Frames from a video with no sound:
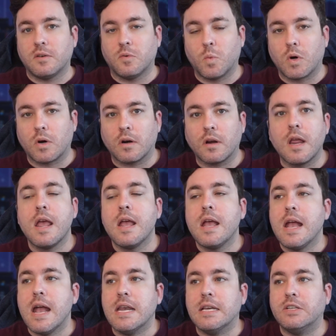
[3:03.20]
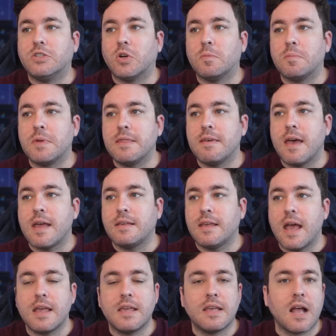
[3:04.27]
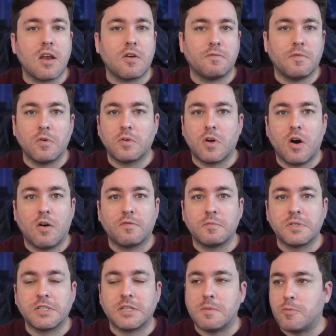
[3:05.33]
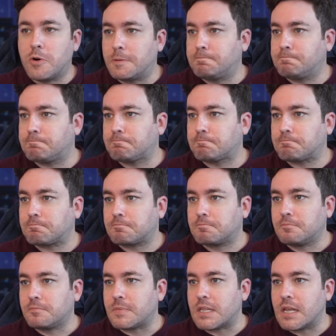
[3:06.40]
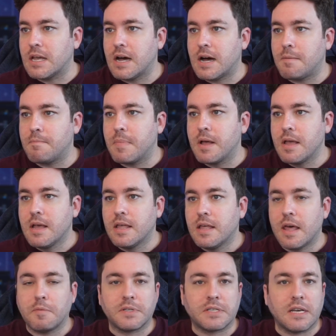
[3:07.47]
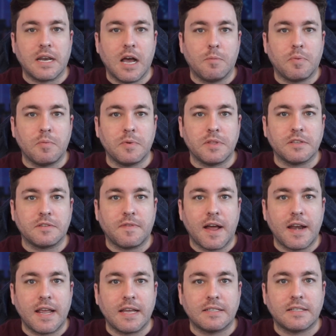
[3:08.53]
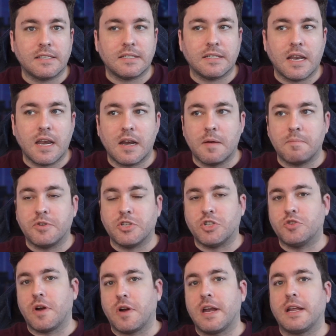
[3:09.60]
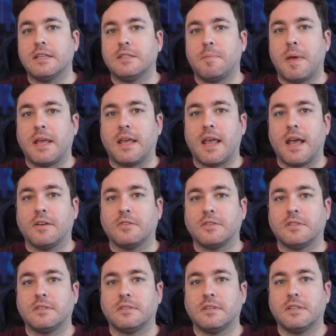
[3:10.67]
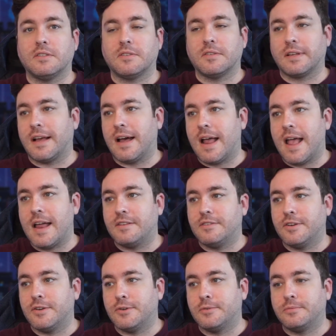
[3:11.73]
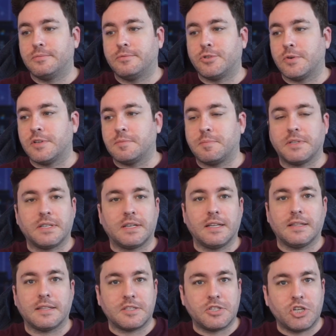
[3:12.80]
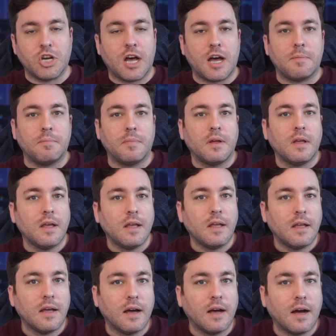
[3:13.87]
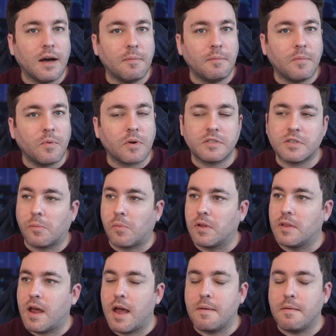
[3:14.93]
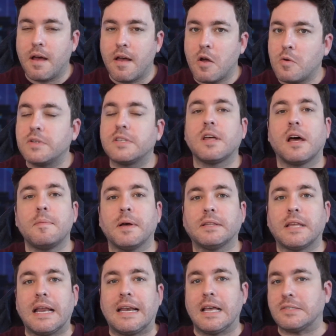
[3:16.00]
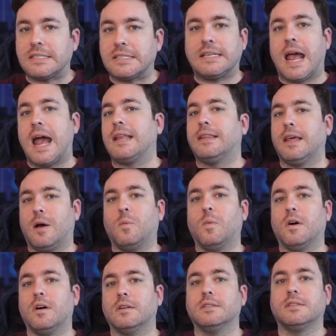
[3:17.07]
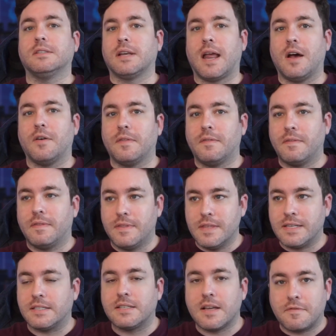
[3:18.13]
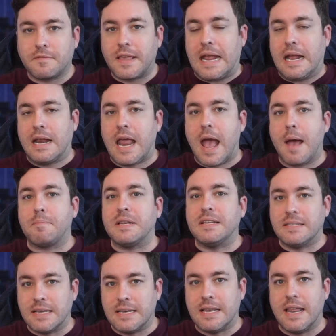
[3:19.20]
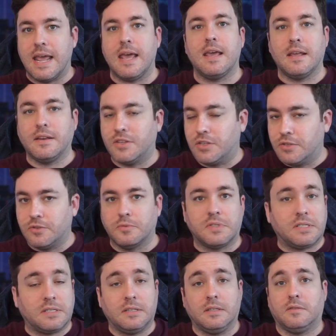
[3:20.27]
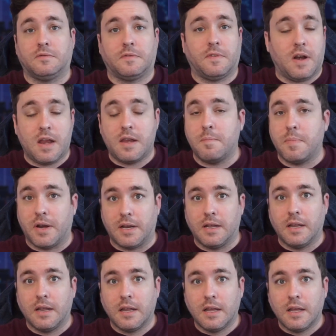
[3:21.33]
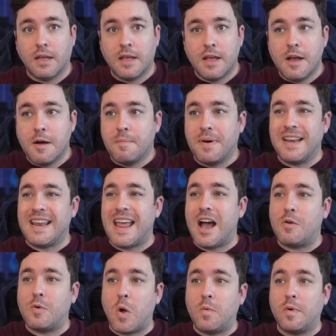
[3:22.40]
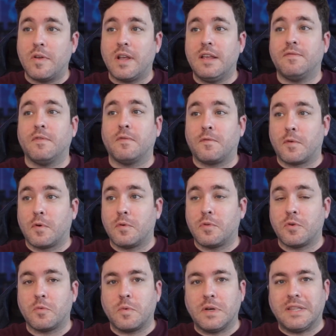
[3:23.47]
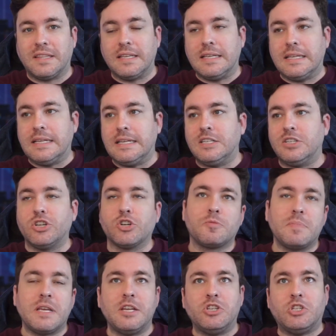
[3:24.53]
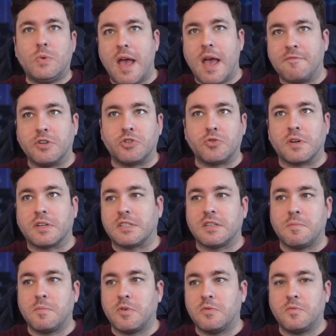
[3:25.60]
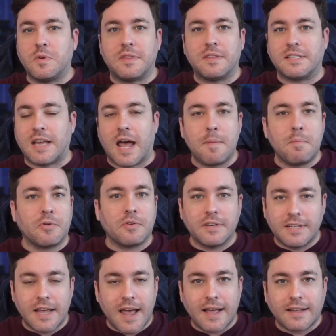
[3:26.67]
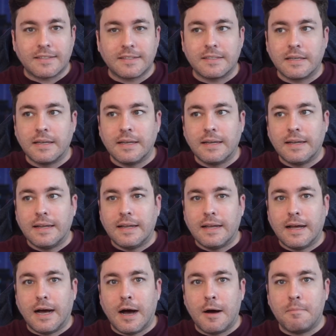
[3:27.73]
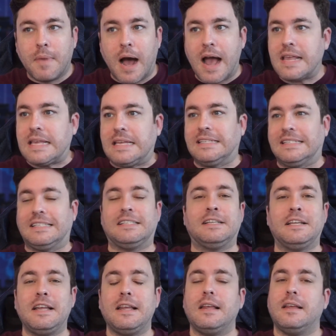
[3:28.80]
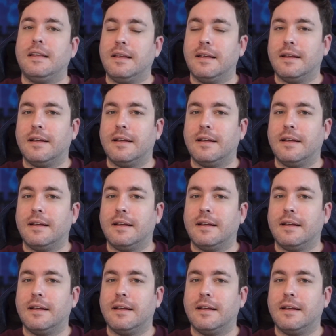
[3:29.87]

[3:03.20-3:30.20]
work, and he told me that, yeah, he got a phone call from someone that was going to help him with his finances and ended up just draining his bank accounts. And so the guy had no choice but to get this job work somewhere. And I always thought about that and how sad that was and how this stuff can happen today too, still for anybody. But now going even further with the easier means you have to trick someone with cyber attacks, I can see